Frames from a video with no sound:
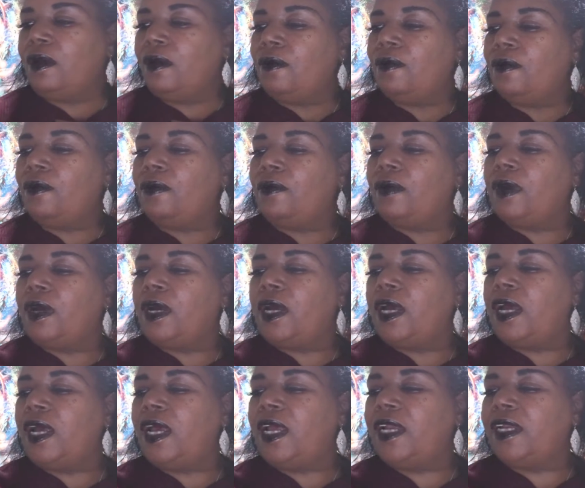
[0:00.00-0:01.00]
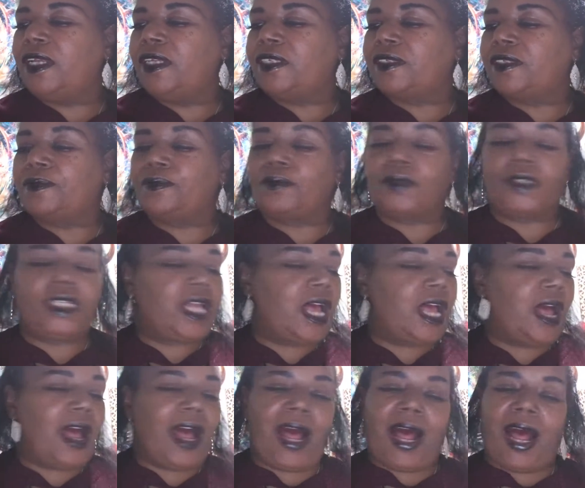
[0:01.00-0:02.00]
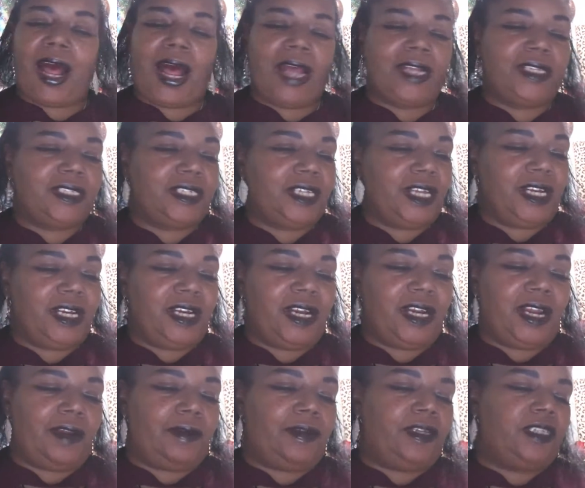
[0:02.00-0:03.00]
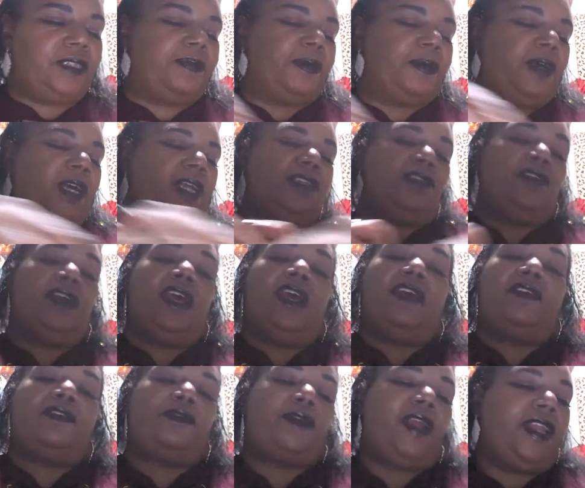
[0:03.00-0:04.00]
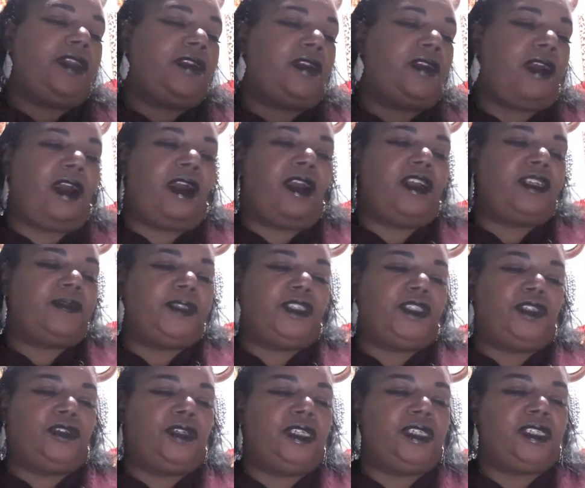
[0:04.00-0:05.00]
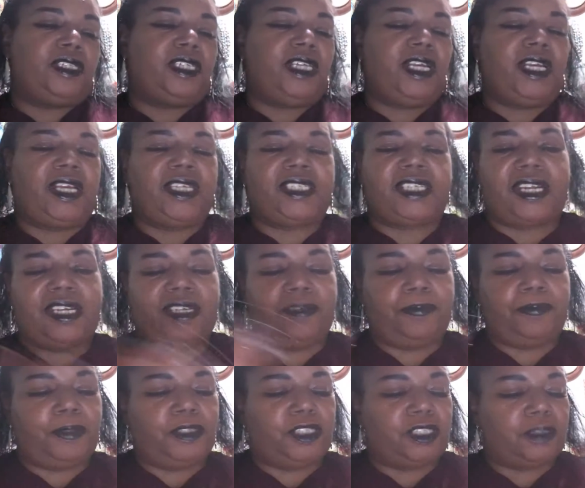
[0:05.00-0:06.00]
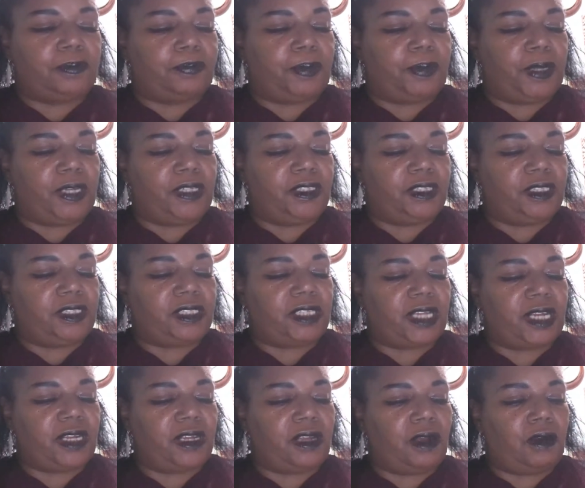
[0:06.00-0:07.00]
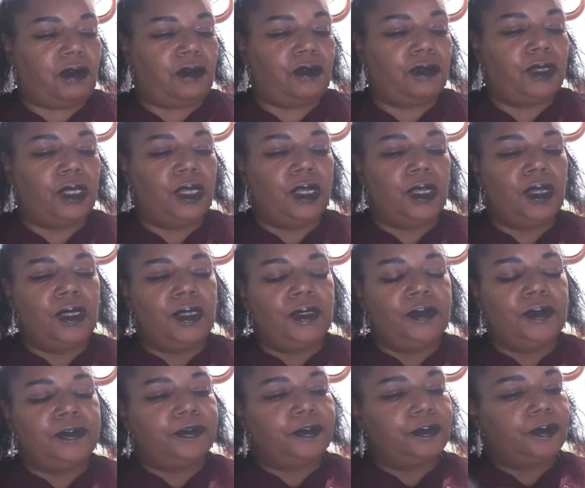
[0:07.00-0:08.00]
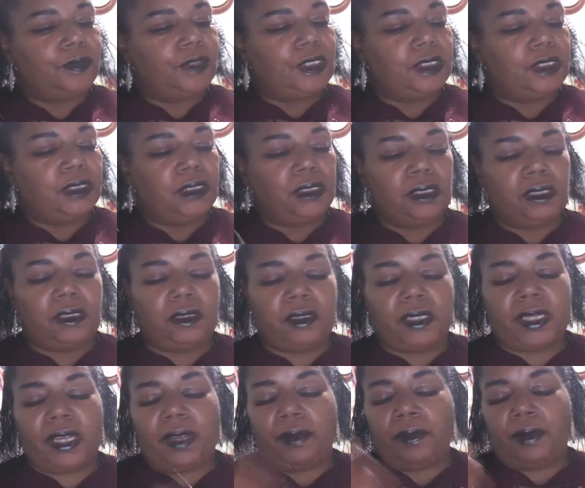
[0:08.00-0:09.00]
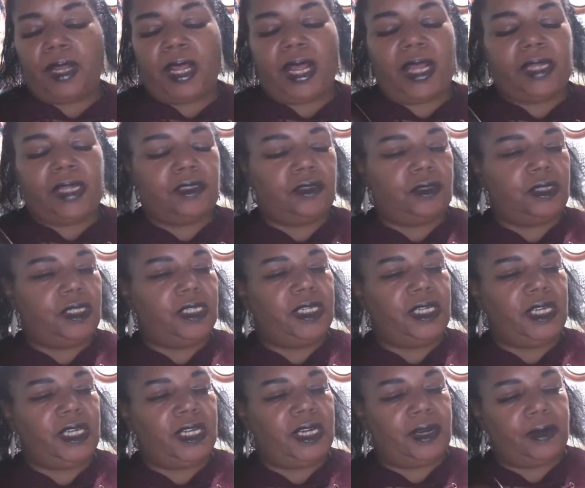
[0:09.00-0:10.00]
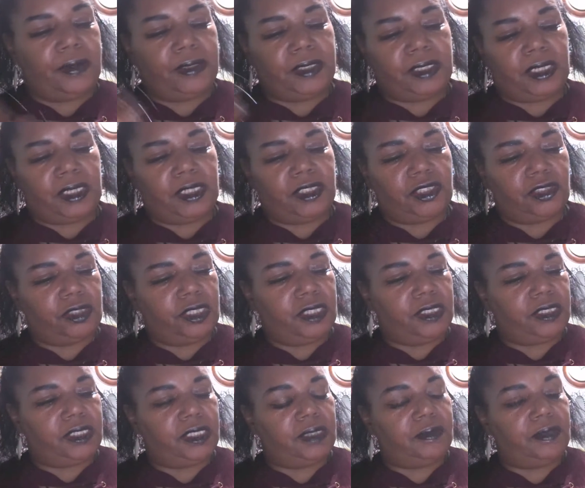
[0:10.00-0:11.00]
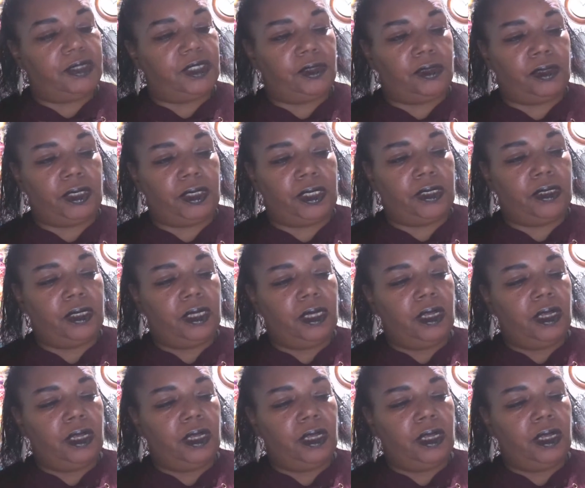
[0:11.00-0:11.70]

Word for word: What is... I, I did it, Aries, but you had great cards, but you couldn't see it because I didn't push the button say go. Okay, well, I'll do it again, Aries, because you didn't see me do it.